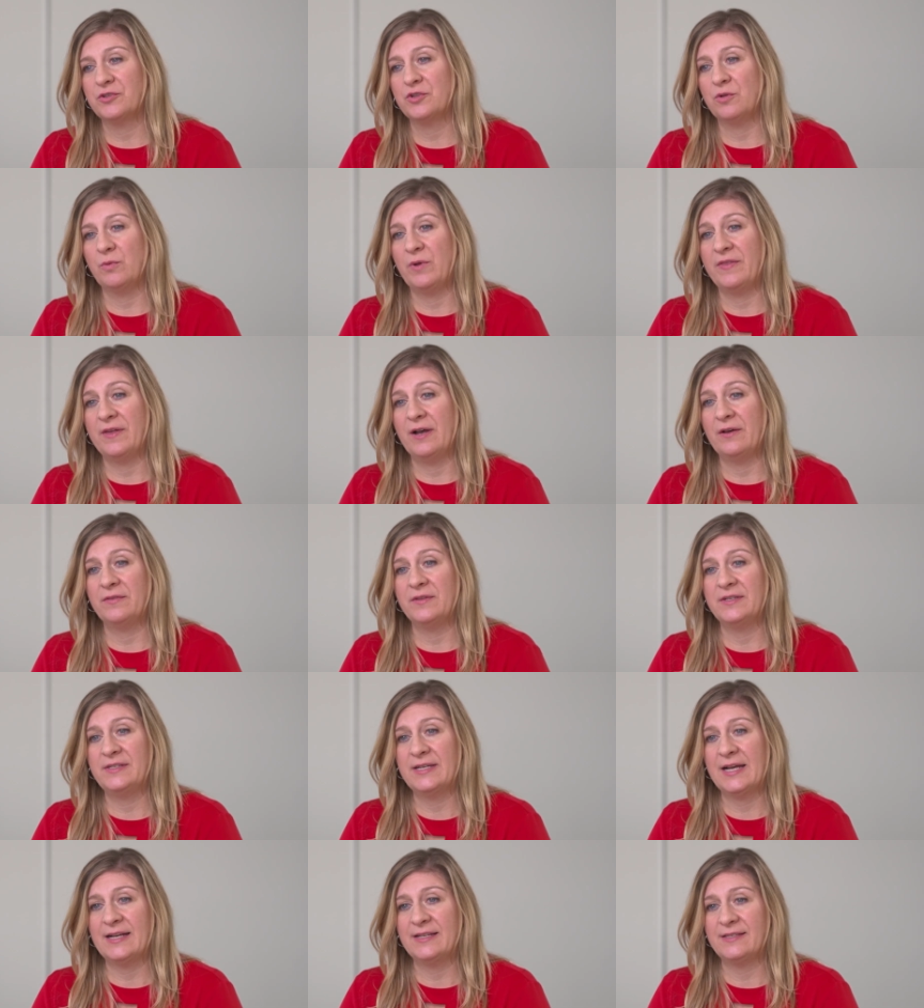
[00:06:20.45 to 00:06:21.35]
So without the
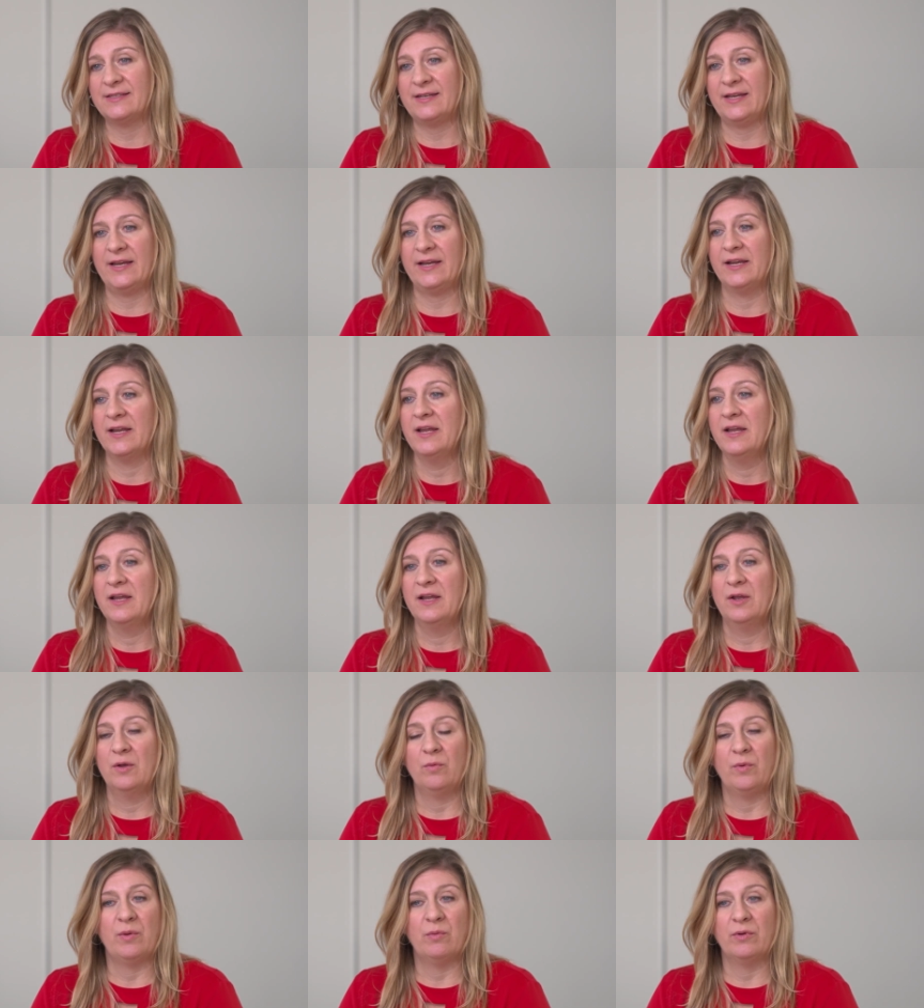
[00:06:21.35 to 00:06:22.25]
testing,
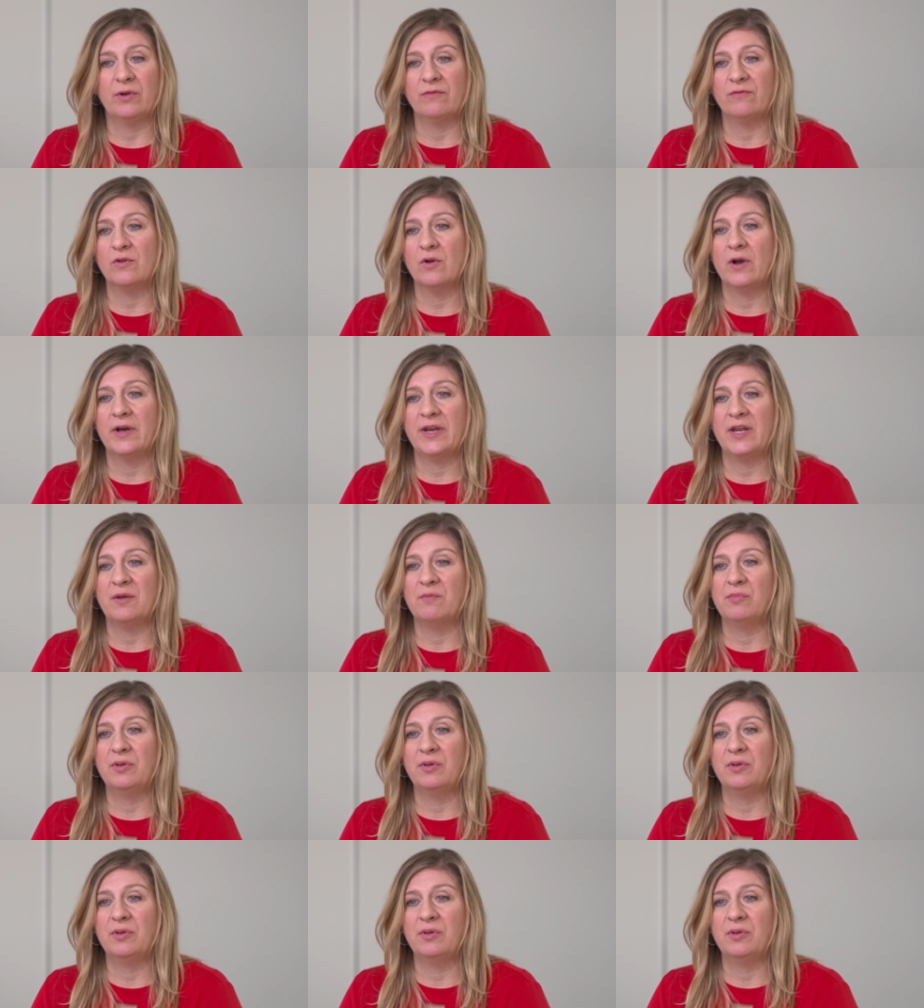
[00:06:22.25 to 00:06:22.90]
we would have gone in